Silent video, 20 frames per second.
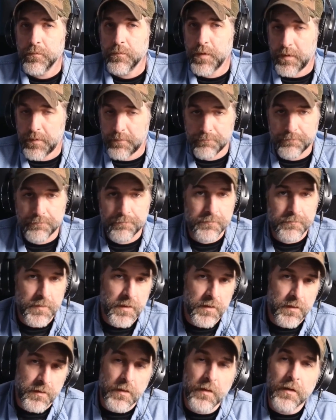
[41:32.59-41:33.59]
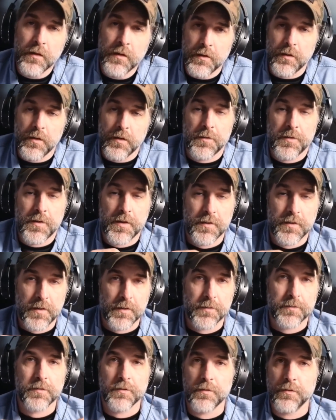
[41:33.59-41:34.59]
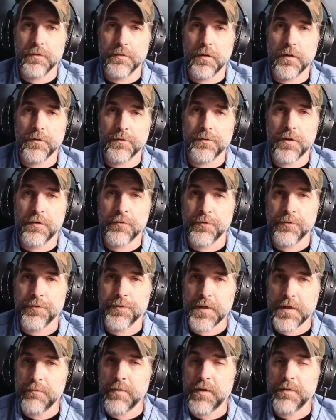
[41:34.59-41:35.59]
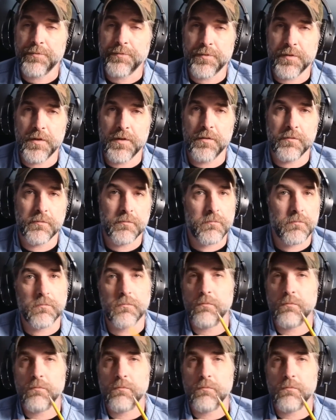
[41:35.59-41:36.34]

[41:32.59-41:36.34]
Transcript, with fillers: Yeah. So I think that's a general theme I've seen